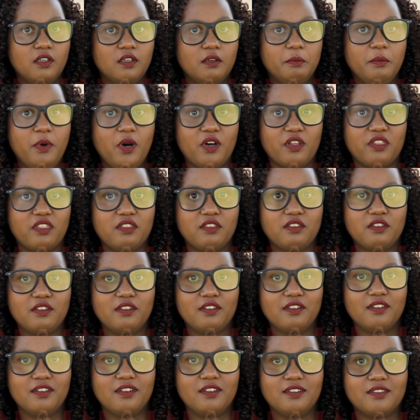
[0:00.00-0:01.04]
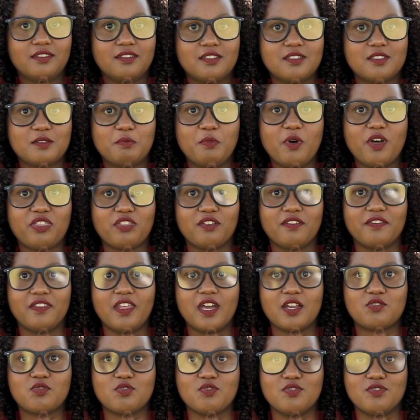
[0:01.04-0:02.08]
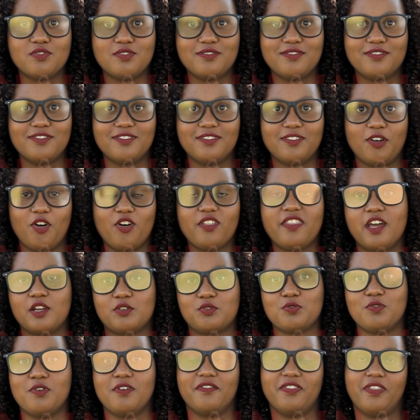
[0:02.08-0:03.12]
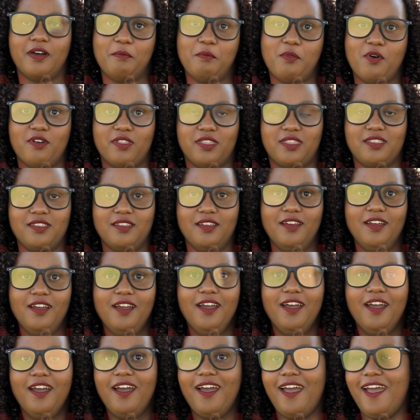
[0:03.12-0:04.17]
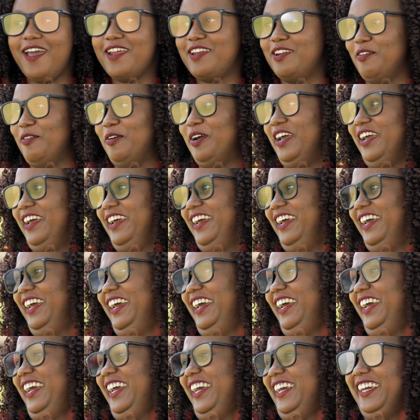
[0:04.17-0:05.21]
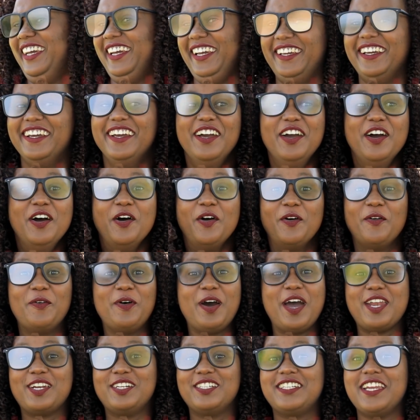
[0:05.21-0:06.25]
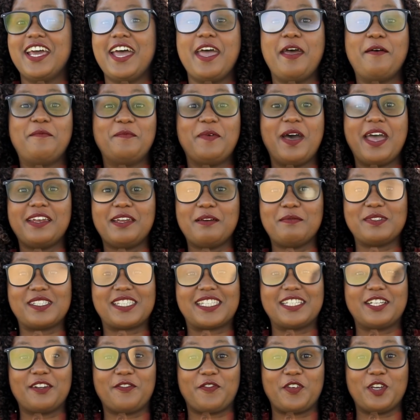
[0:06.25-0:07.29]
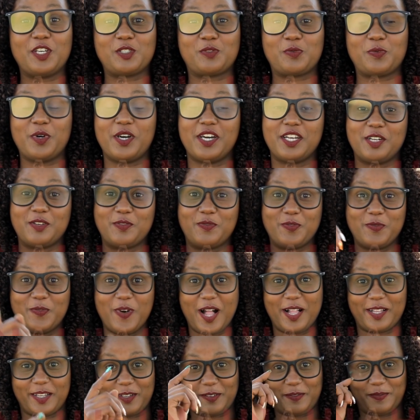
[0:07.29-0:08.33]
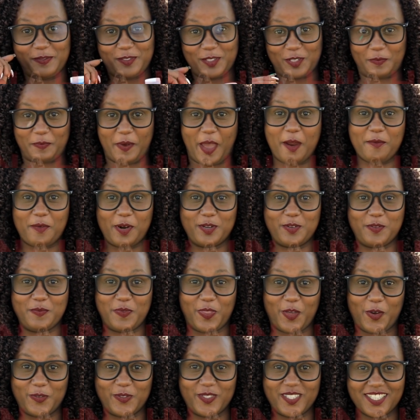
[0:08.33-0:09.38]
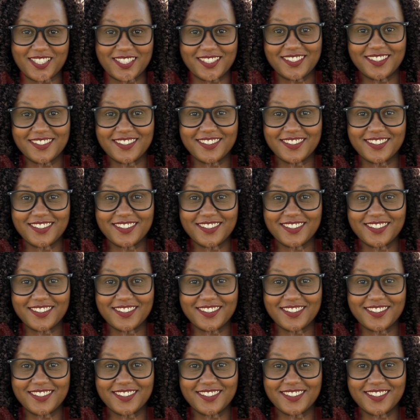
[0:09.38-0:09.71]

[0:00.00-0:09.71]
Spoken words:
Both. It is both of the two, or the two of the both. Anyway, one of them. My name is Tina Fierce One, and welcome to my random thoughts.